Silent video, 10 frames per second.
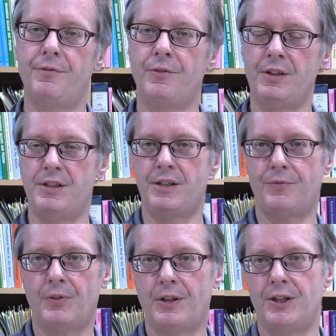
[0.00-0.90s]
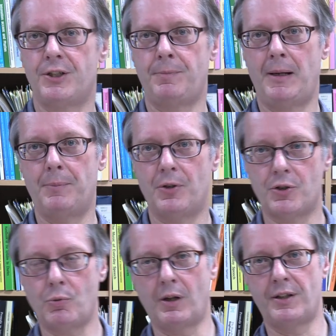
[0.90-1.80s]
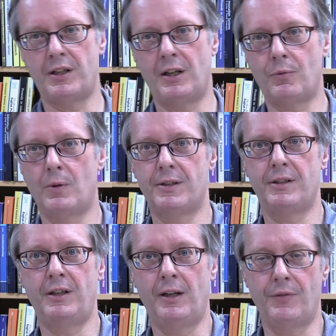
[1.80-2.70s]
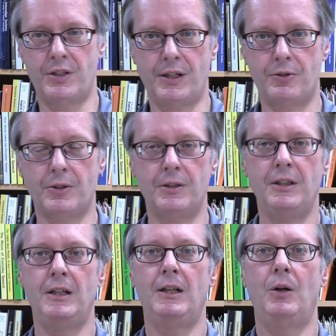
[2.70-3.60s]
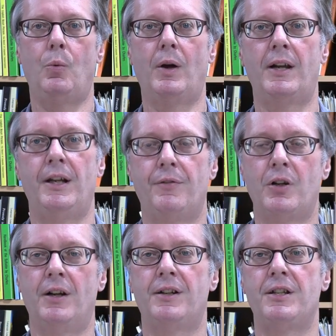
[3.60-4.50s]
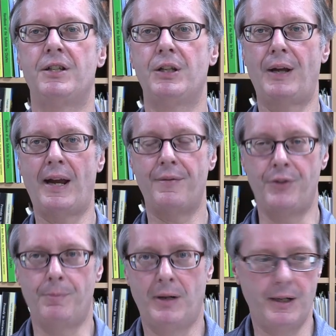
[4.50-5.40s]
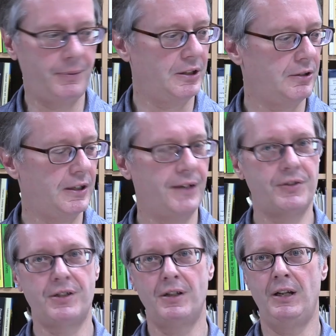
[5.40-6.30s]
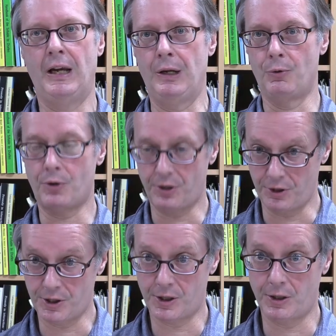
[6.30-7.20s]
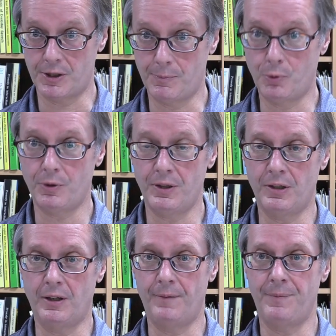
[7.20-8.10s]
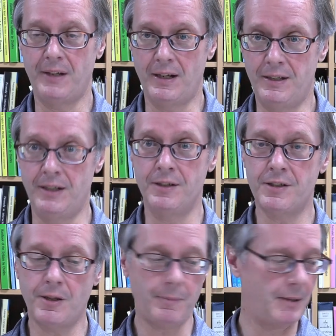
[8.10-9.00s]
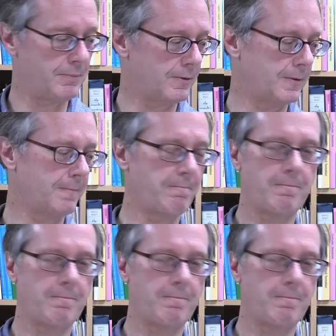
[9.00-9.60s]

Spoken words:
for these different kinds of papers, qualitative, quantitative, etc. What kind of contents do you have in the body paragraphs in order to support the ideas in the paper?